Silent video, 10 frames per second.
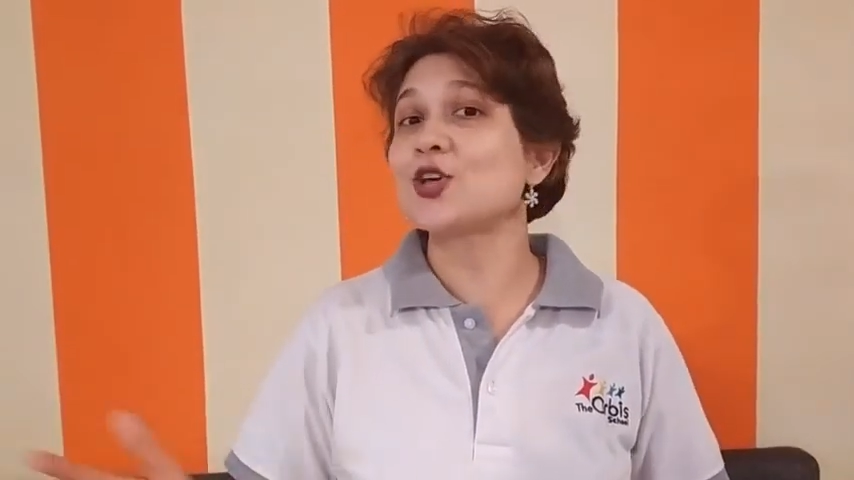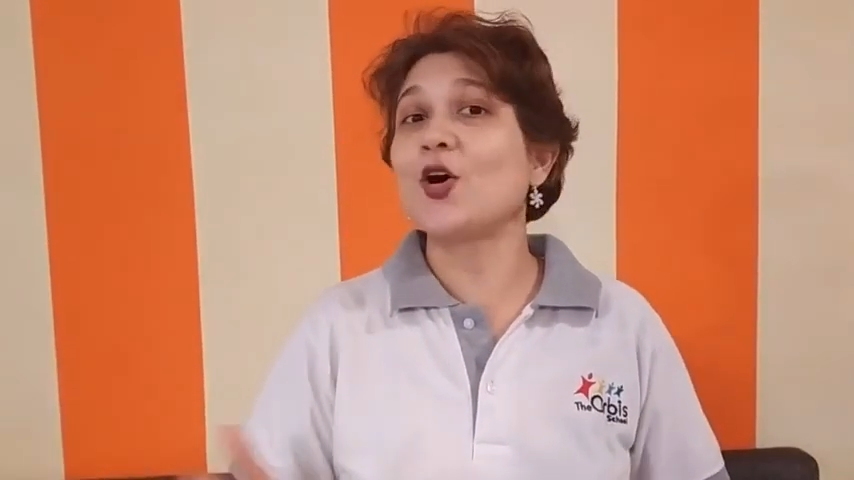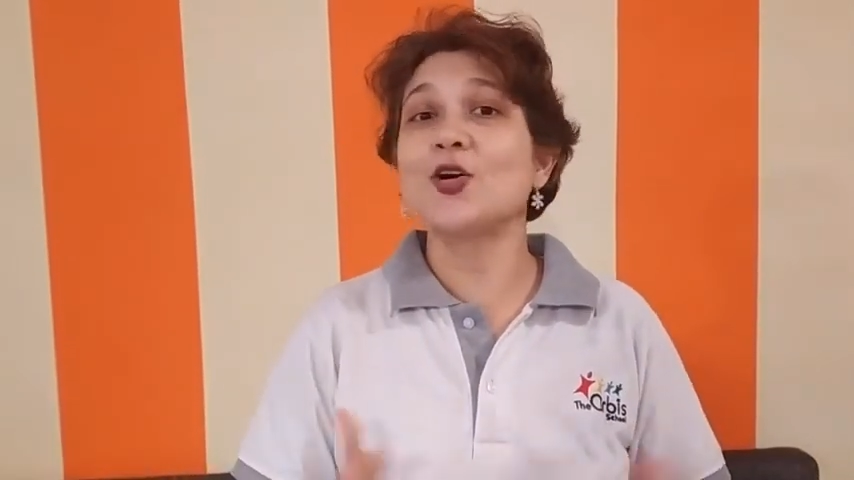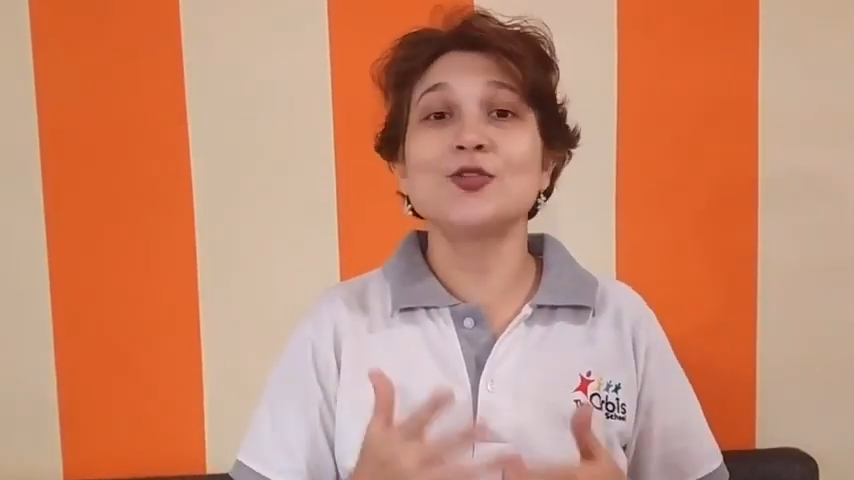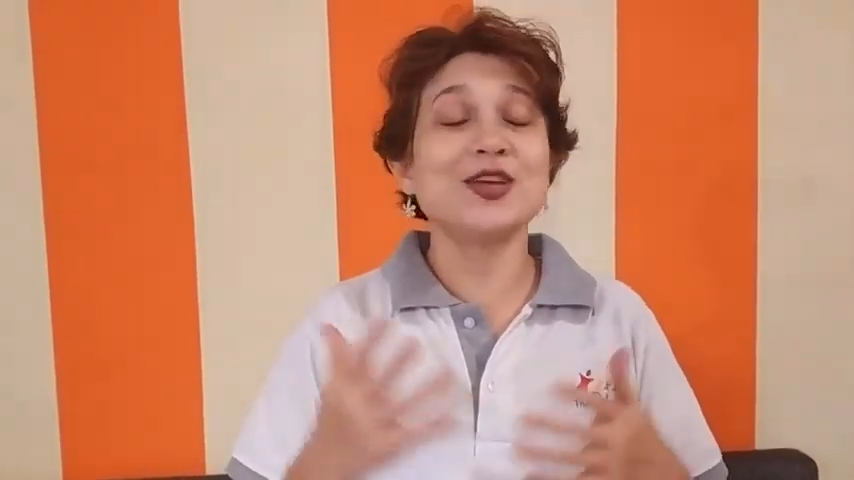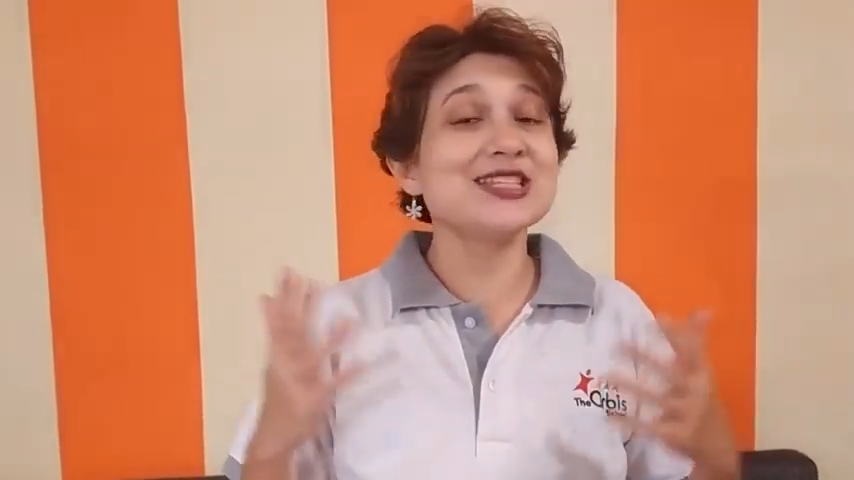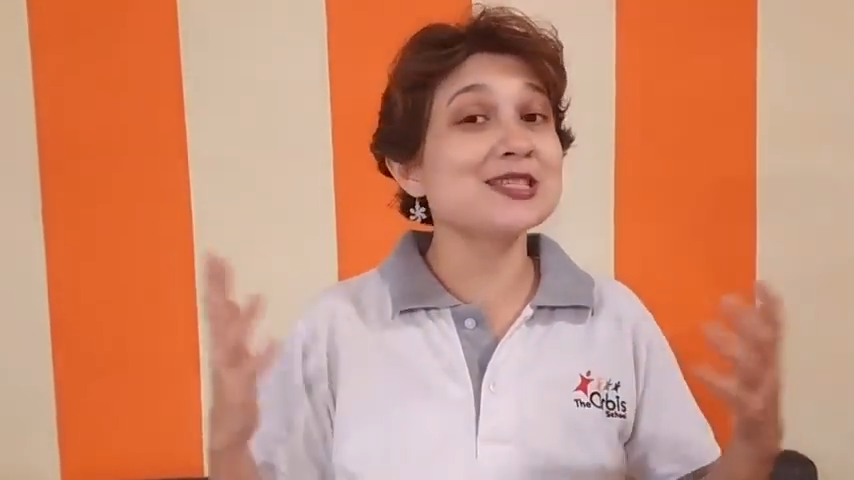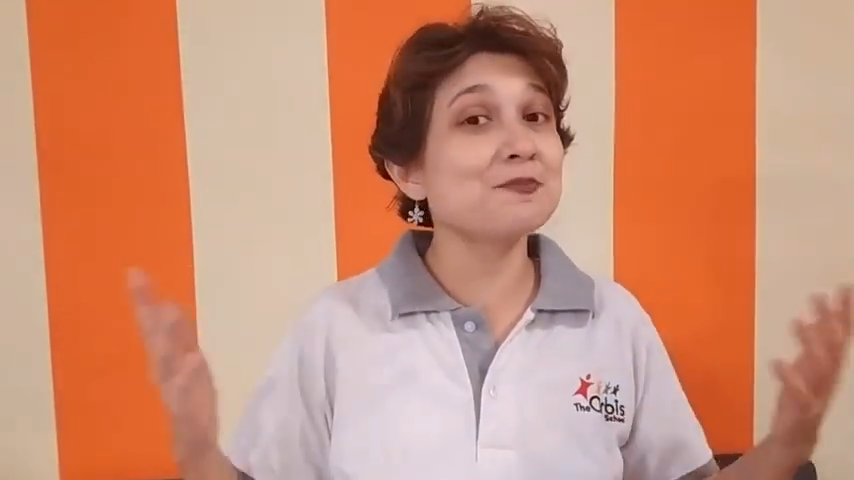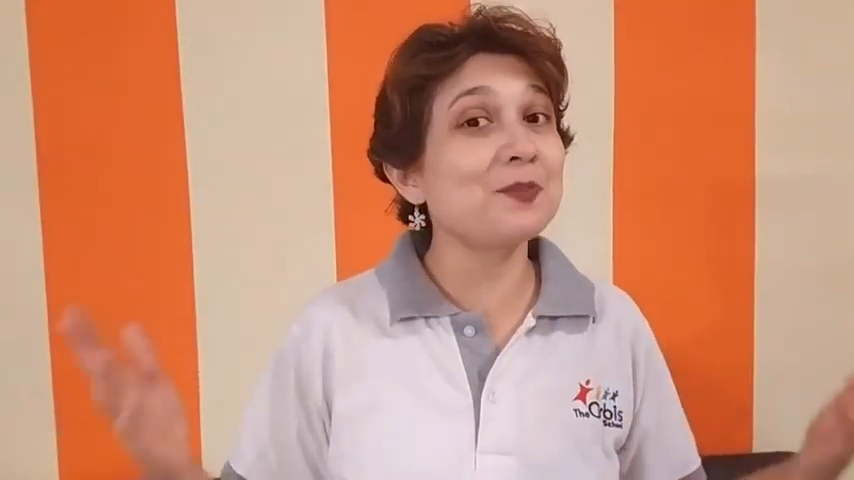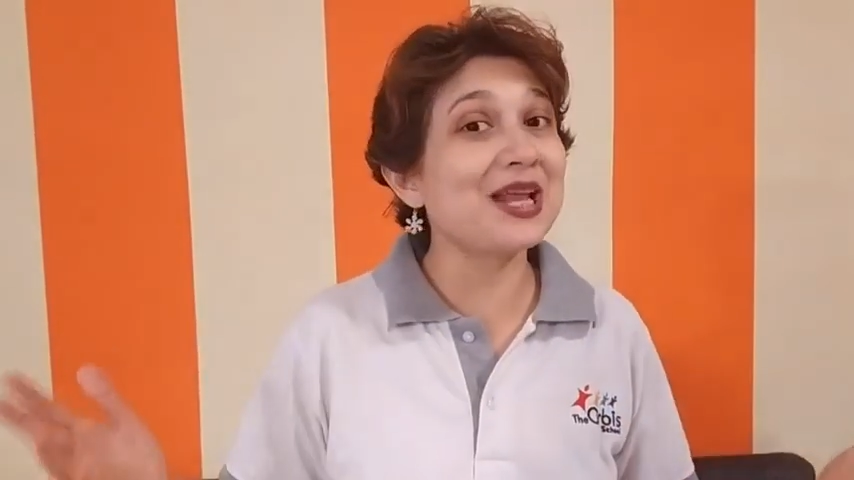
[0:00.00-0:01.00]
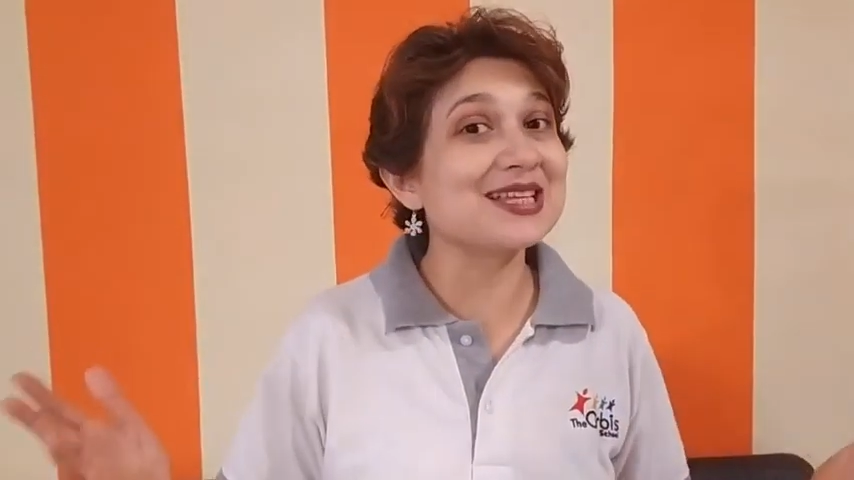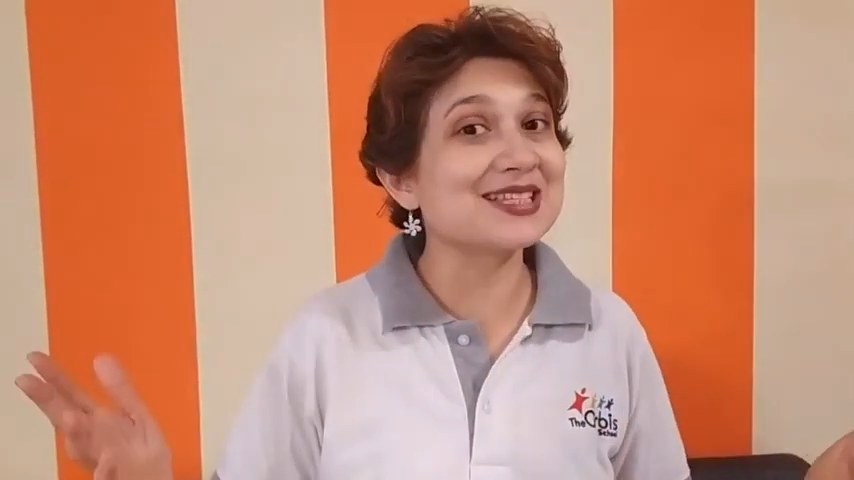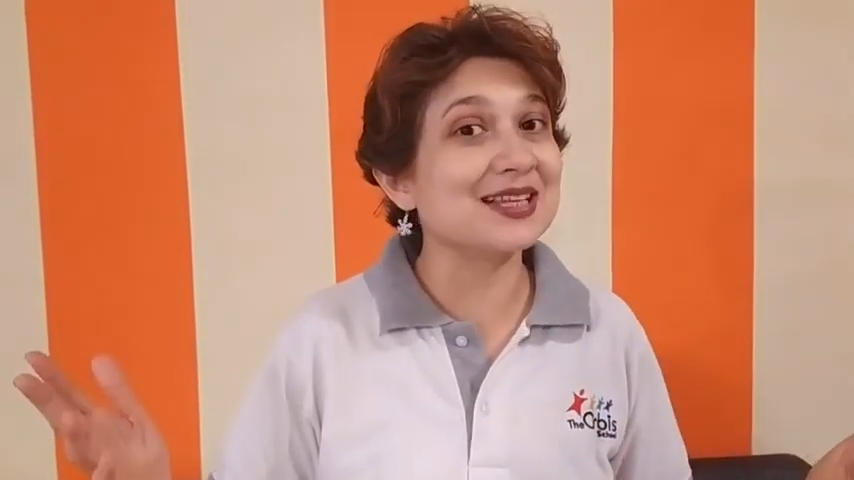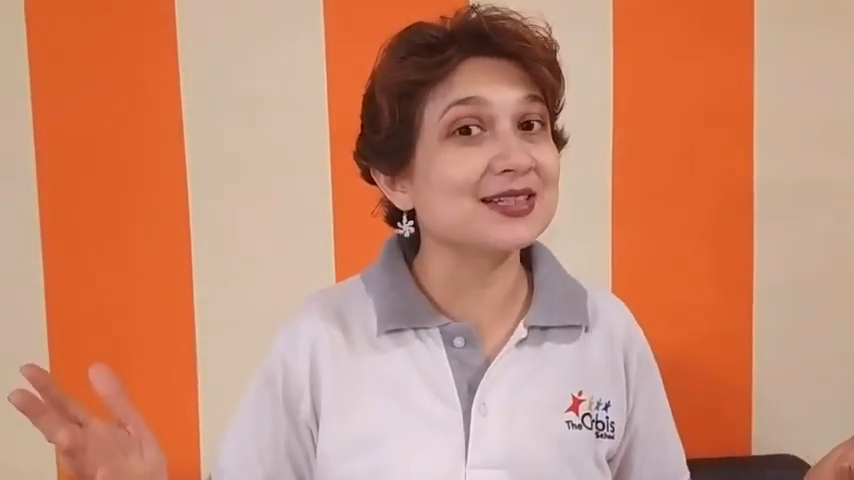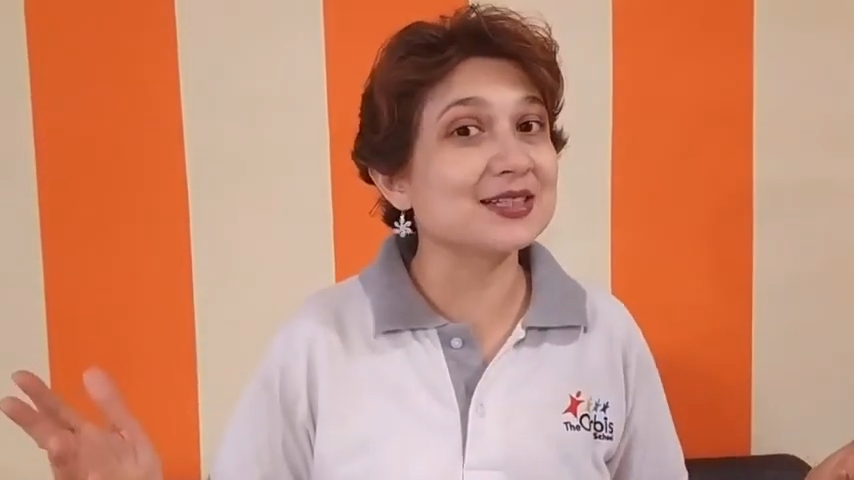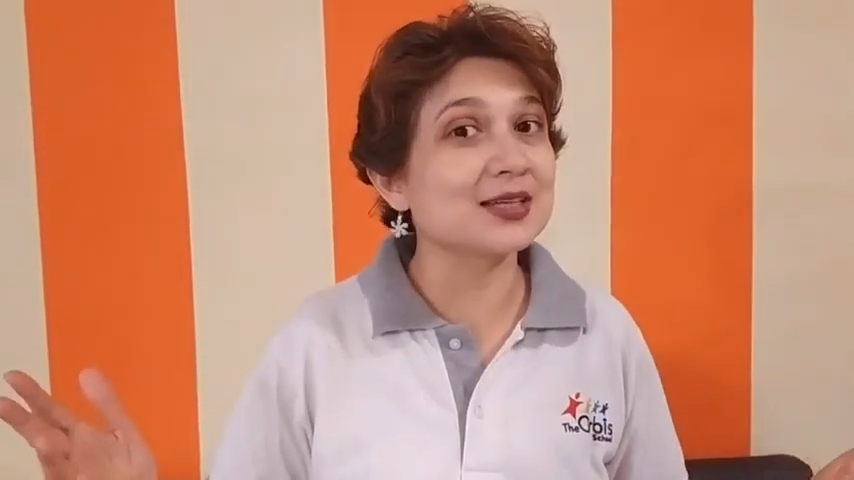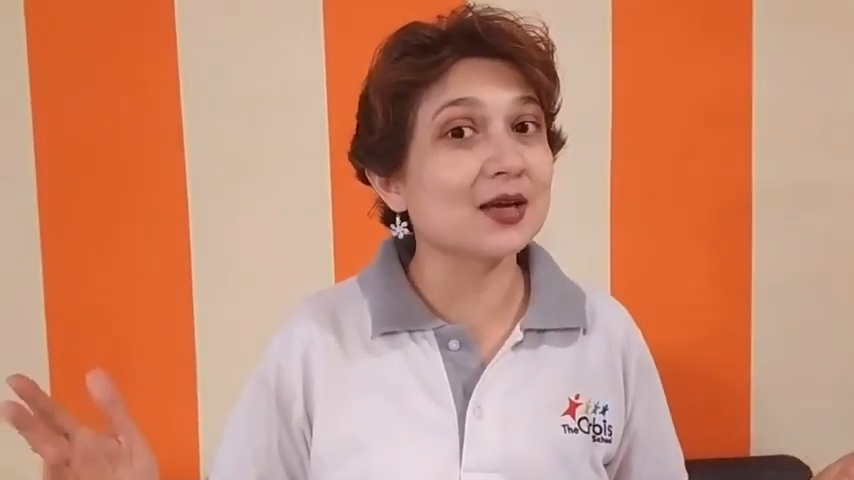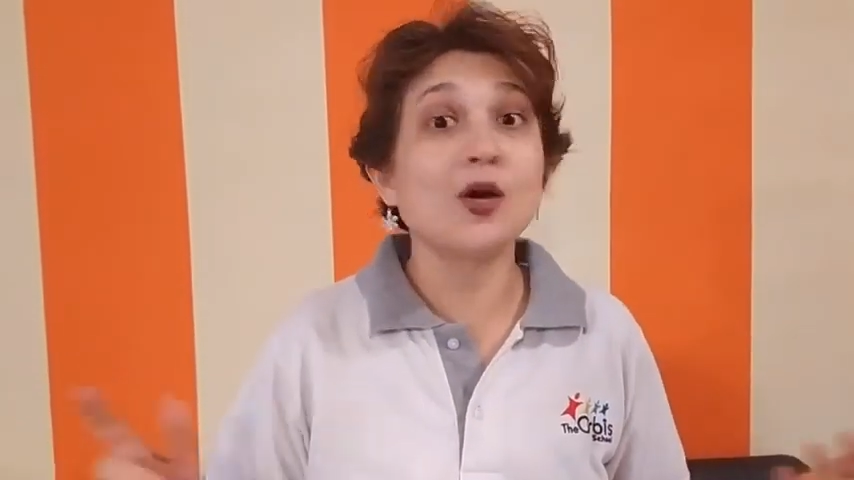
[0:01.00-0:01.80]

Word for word: always pleasant.